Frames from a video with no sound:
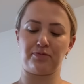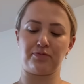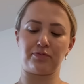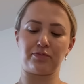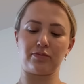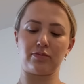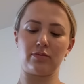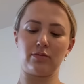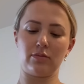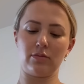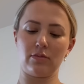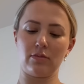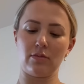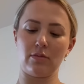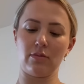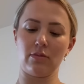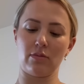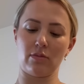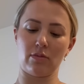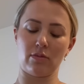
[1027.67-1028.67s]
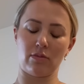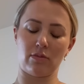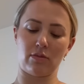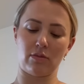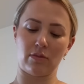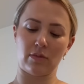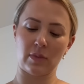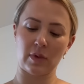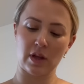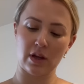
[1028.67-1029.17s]

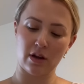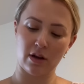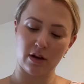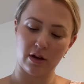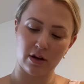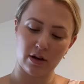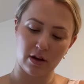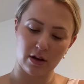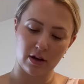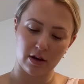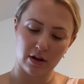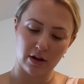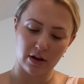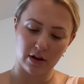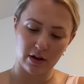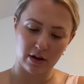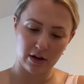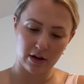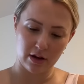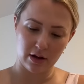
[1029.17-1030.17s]
Nothing is said.